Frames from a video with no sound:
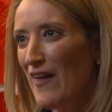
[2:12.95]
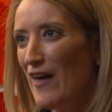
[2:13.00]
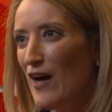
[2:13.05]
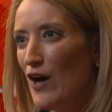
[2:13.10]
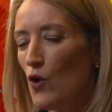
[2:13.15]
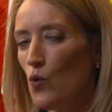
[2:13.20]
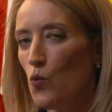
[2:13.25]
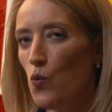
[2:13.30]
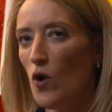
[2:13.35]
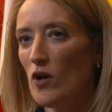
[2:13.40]

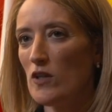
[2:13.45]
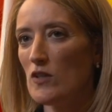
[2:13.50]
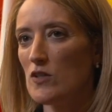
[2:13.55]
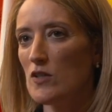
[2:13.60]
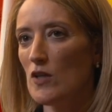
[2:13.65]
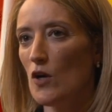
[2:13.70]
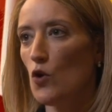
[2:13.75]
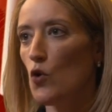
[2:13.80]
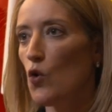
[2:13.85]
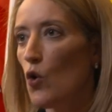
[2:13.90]
what
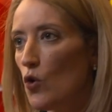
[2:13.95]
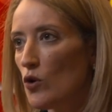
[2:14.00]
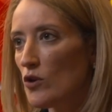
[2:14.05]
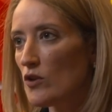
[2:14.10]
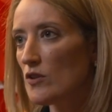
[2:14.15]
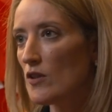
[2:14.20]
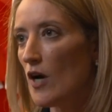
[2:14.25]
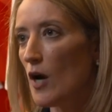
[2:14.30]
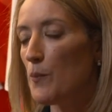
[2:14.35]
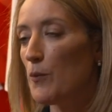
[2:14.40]

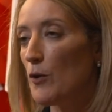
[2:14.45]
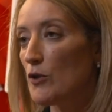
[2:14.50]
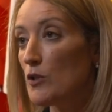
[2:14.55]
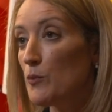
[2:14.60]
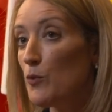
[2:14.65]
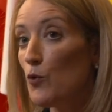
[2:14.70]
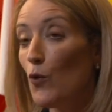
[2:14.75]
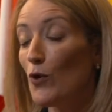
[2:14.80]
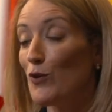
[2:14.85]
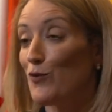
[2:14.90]
laws are
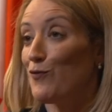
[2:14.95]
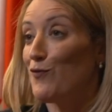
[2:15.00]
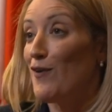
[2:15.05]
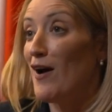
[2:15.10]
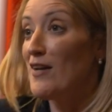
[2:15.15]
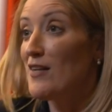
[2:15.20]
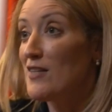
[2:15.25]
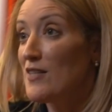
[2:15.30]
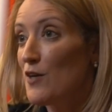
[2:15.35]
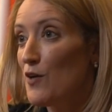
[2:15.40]
possible, what
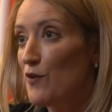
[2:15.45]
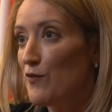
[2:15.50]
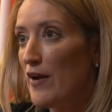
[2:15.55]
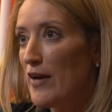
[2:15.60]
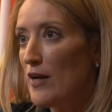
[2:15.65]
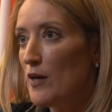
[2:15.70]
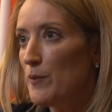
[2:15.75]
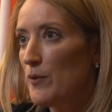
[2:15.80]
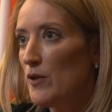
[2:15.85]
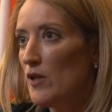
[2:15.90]
funds are
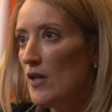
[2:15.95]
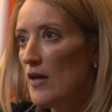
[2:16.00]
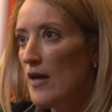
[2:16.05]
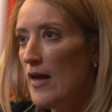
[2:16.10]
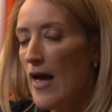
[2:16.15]
available,